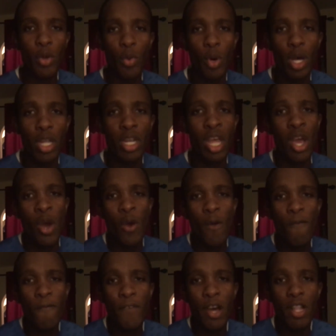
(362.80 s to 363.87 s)
the one
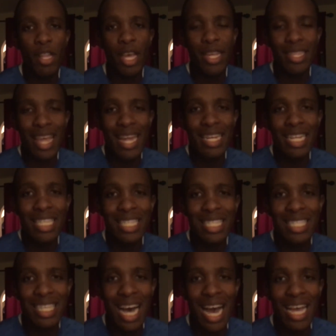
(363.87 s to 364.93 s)
who felt like that need to
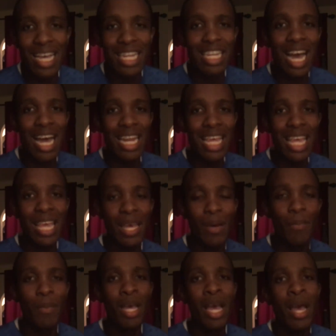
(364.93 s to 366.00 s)
die and not
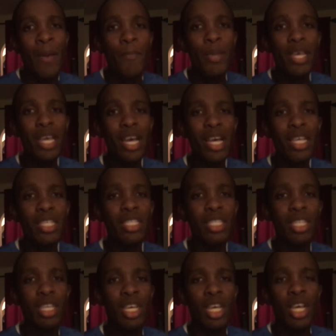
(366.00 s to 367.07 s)
him. Because
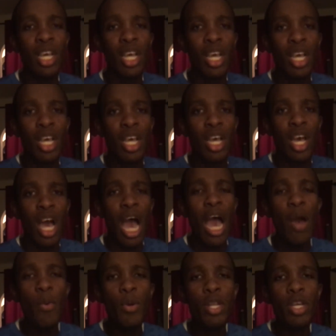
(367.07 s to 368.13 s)

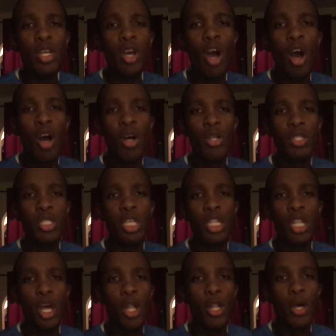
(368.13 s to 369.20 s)
I wouldn't call
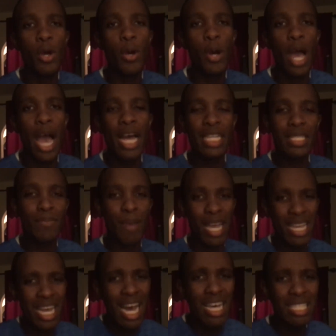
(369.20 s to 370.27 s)
Tilolo as my
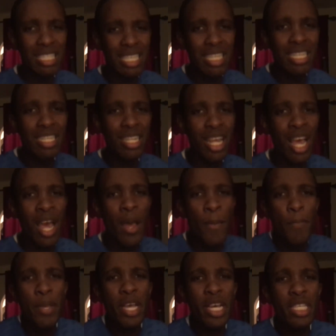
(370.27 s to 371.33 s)
cousin,
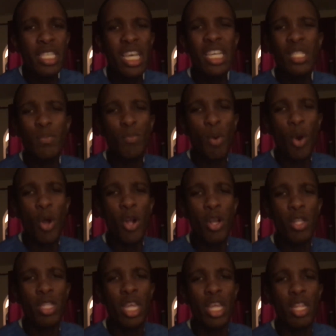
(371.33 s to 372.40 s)
because he's
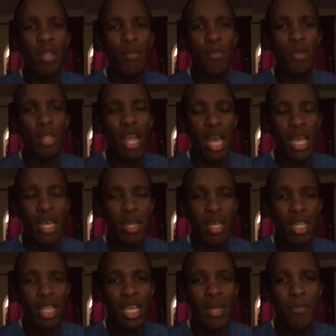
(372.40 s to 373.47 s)
more than
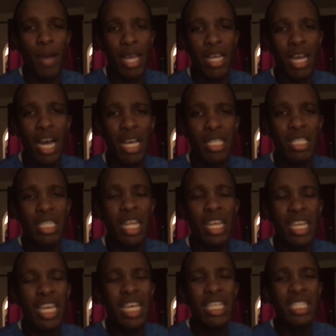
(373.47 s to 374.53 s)
likely my cousin.
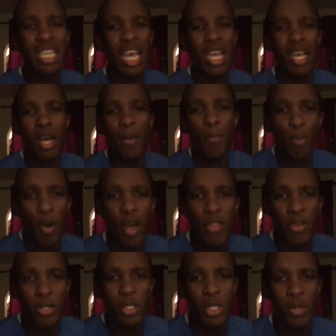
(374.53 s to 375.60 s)
Like, he's like a
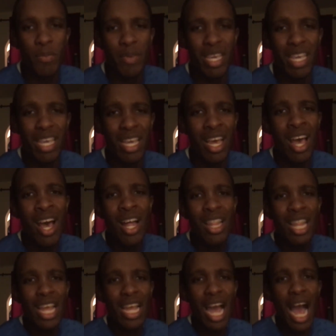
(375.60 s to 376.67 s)
brother to me.
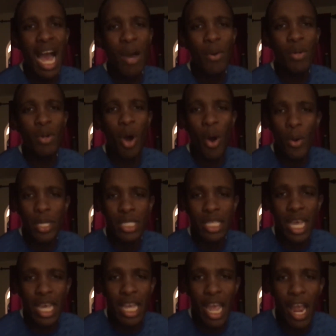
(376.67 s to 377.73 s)
Like, I would always
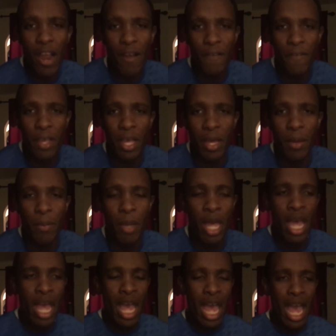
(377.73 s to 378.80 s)
take care of
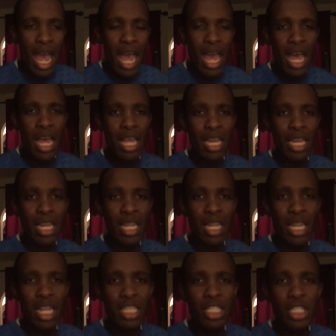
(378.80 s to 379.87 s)
him. And
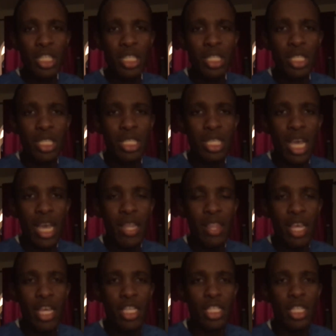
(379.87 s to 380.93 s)
let's just say
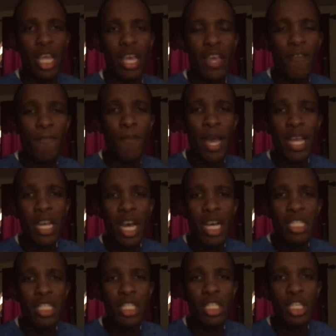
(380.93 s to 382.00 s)
this, like, if my
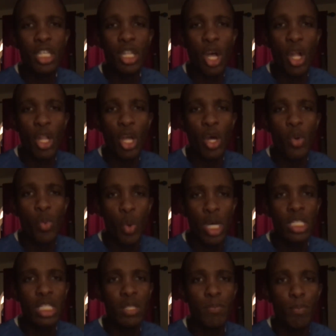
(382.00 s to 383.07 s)
cousin Tilolo
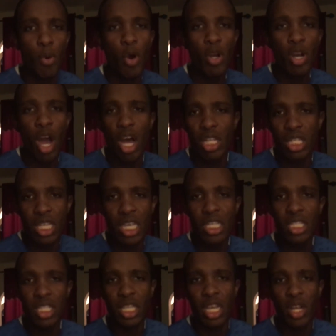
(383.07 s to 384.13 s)
wasn't born
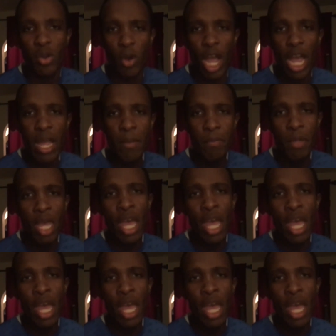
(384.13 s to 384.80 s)
autistic, right?